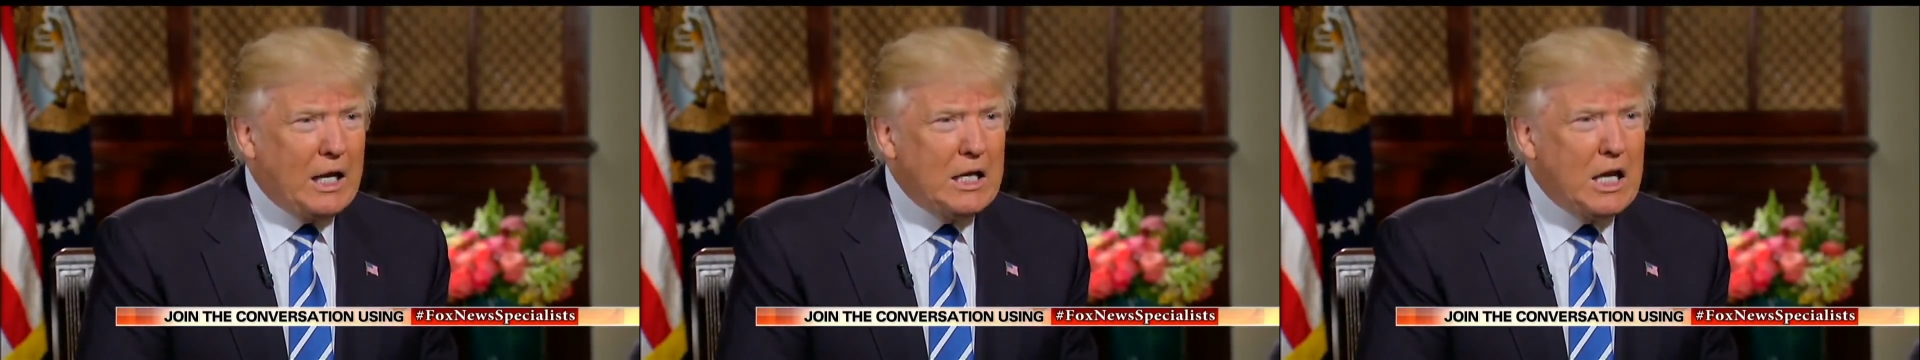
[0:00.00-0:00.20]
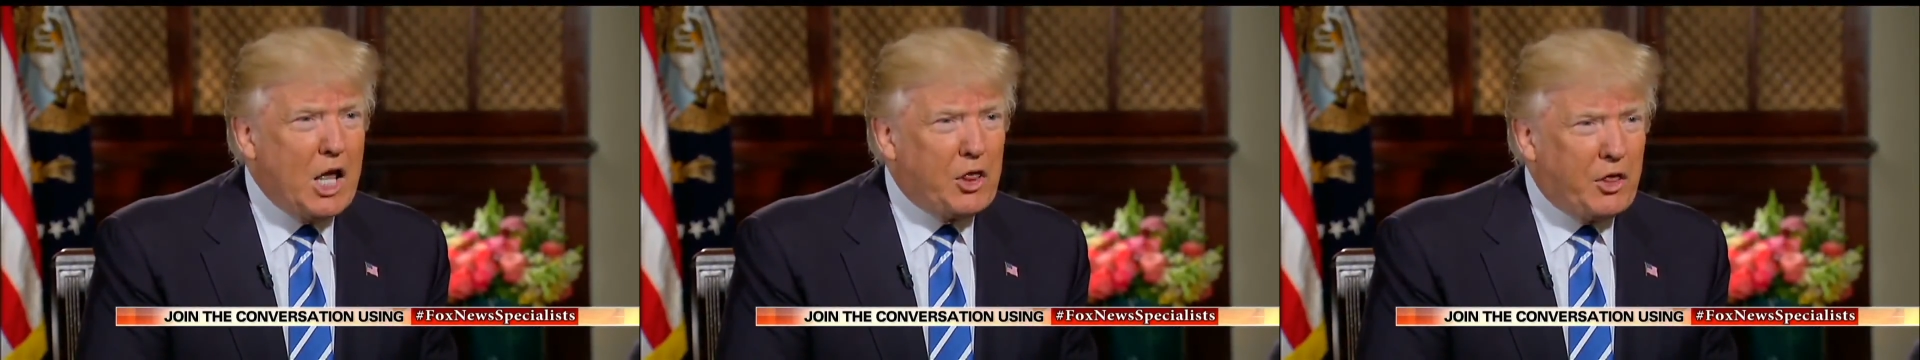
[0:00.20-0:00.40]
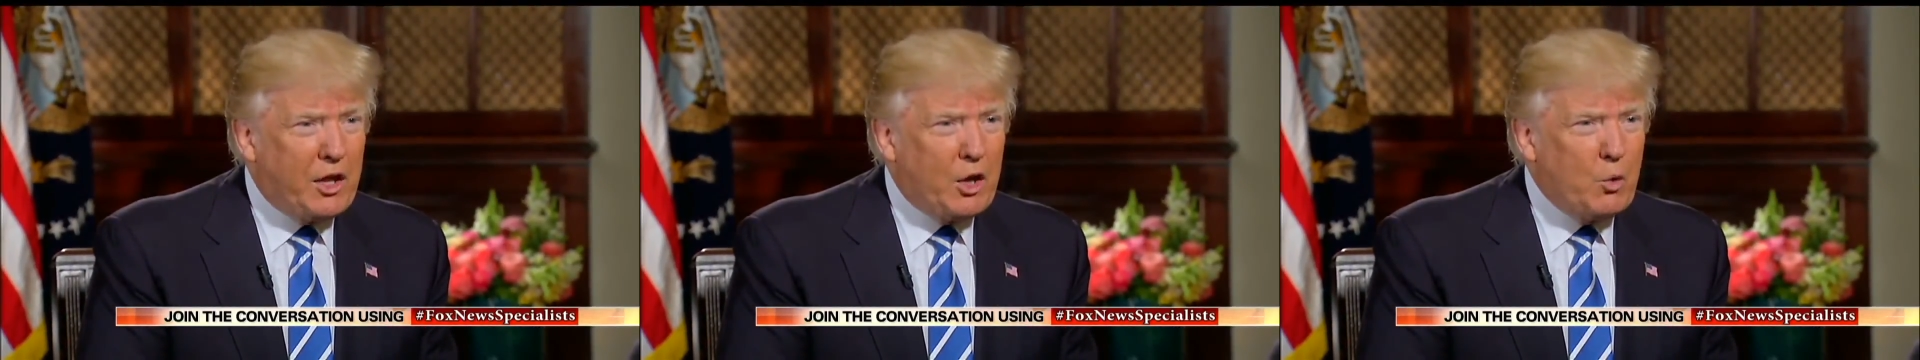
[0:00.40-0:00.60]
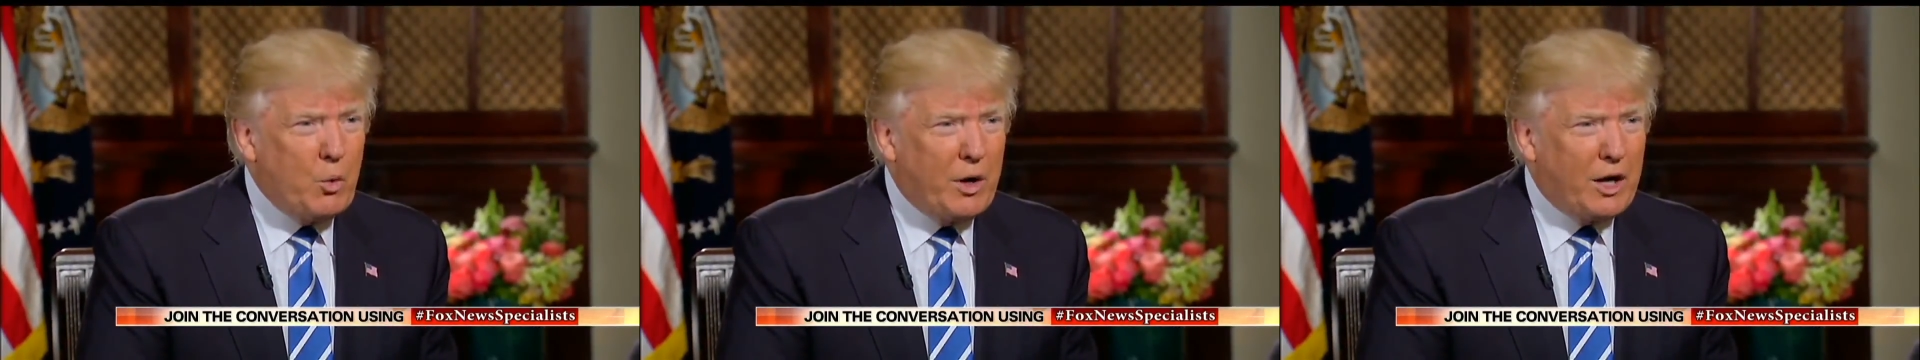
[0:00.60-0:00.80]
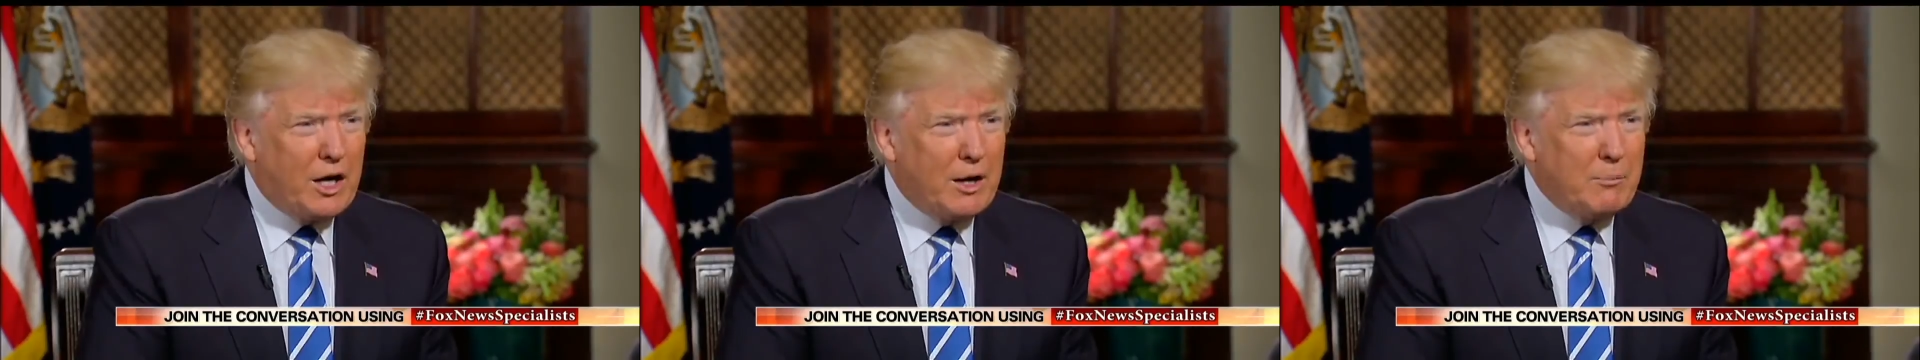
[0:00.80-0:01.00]
nothing
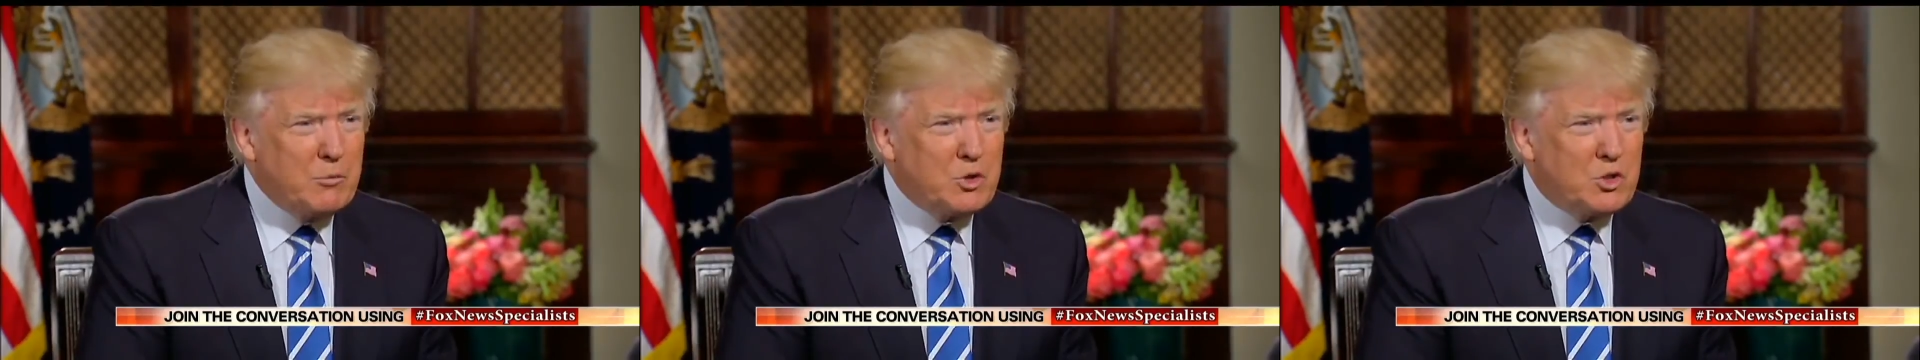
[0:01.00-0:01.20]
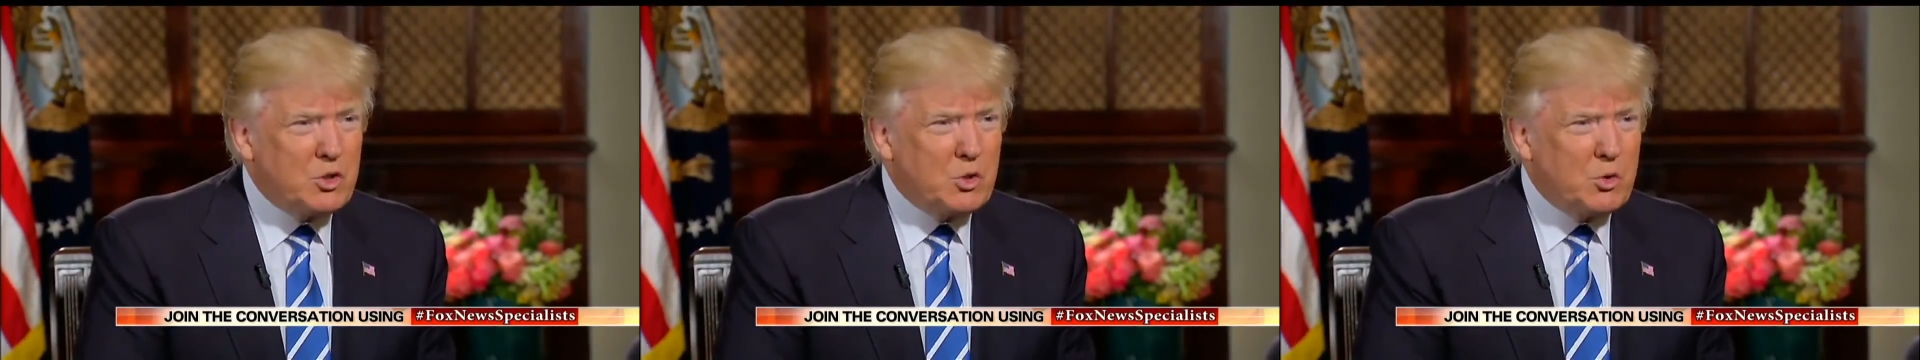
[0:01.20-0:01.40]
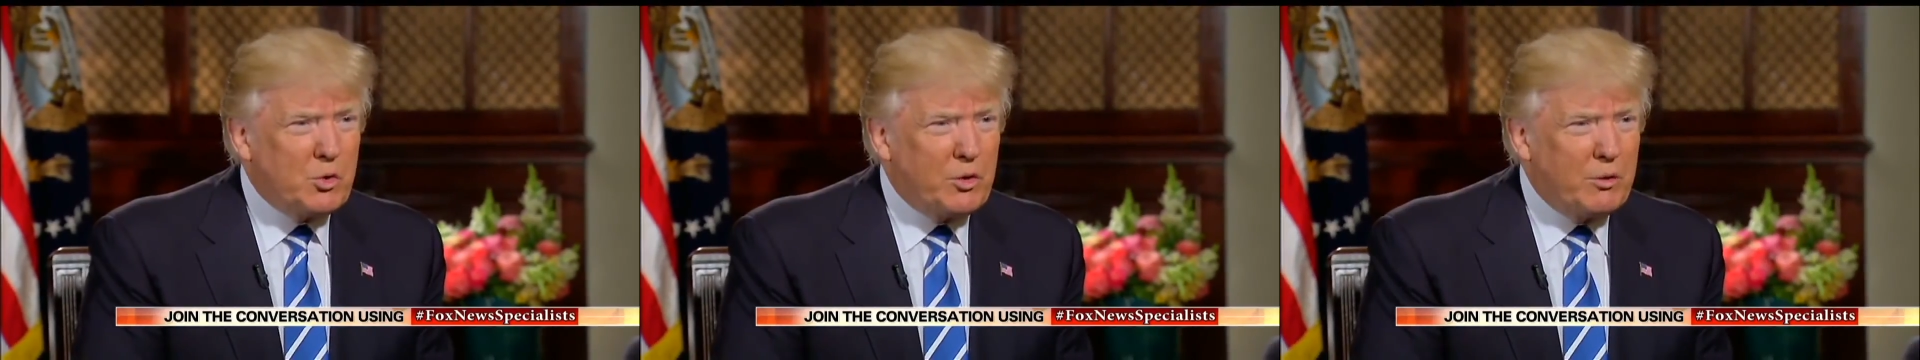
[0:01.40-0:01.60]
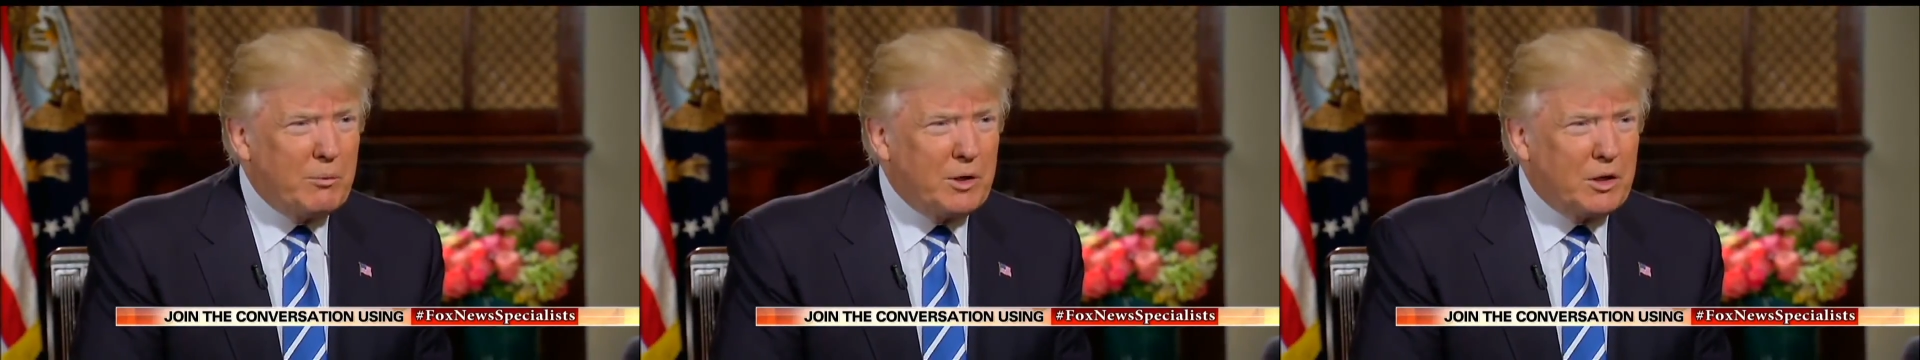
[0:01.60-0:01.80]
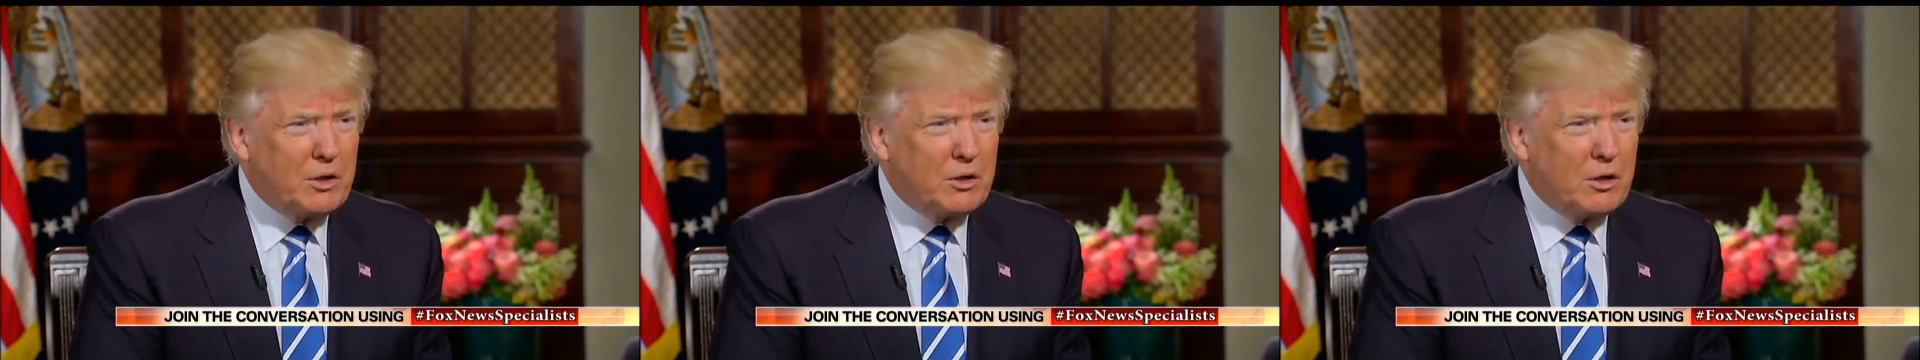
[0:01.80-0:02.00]
when it comes to the
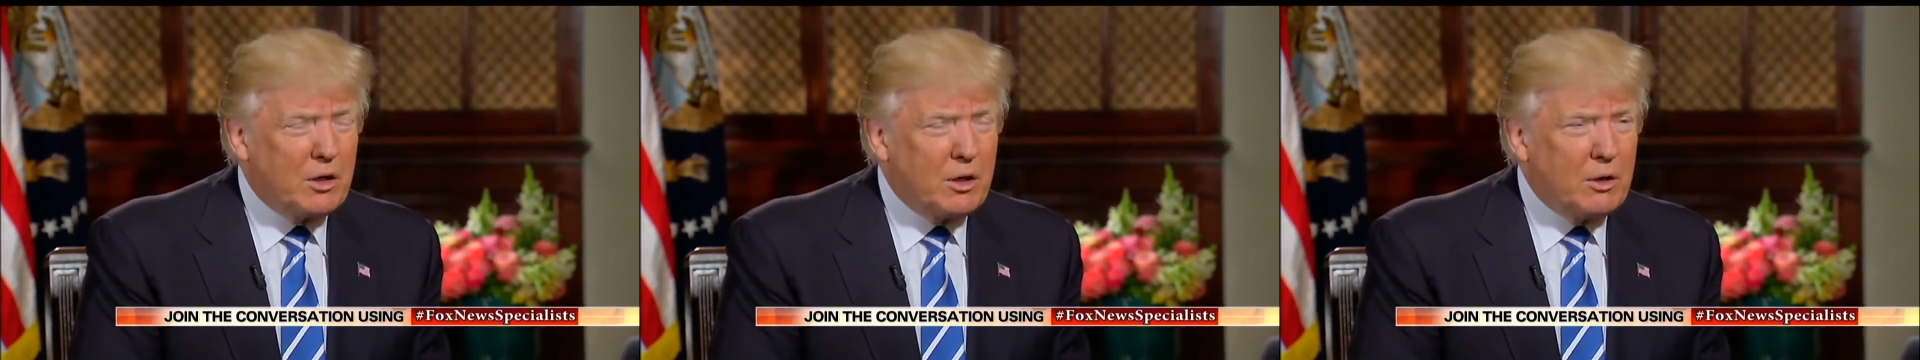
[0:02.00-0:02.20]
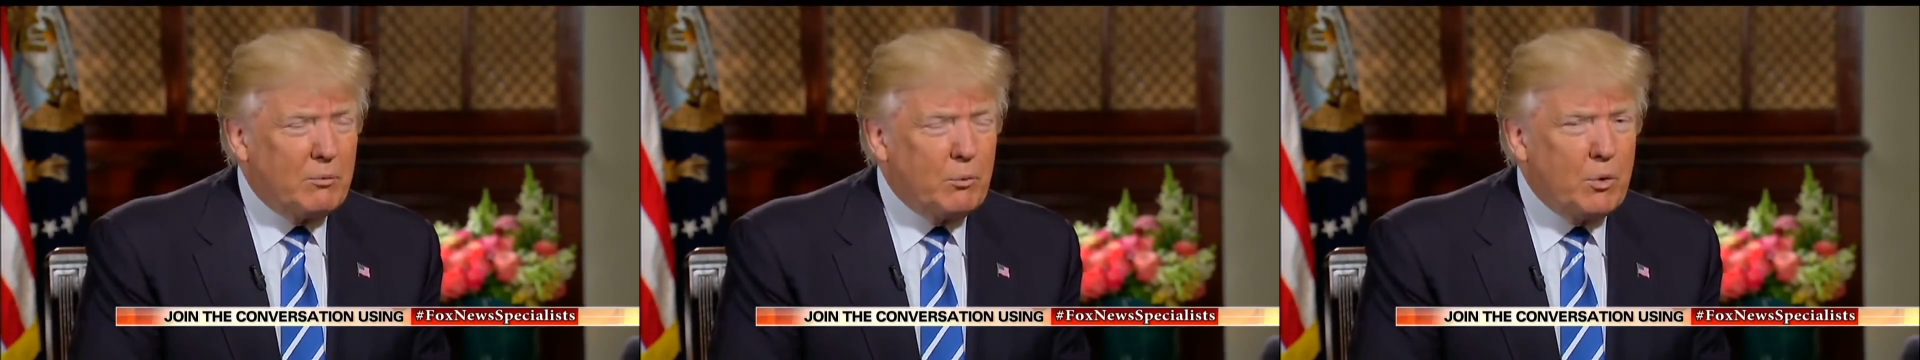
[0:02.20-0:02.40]
military.